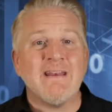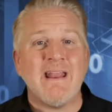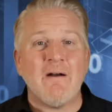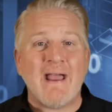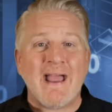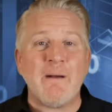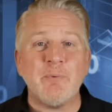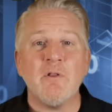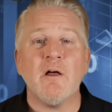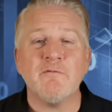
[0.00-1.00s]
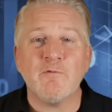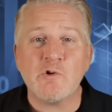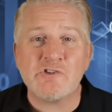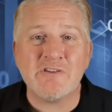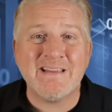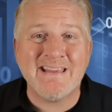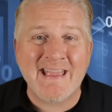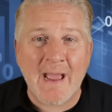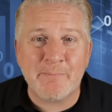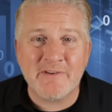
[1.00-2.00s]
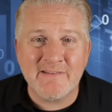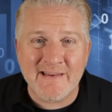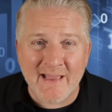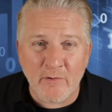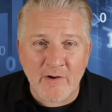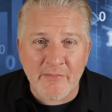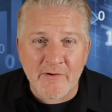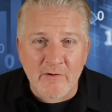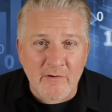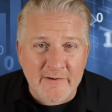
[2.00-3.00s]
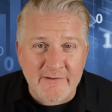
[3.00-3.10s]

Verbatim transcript: Now, Apple unfortunately gapped down on their earnings,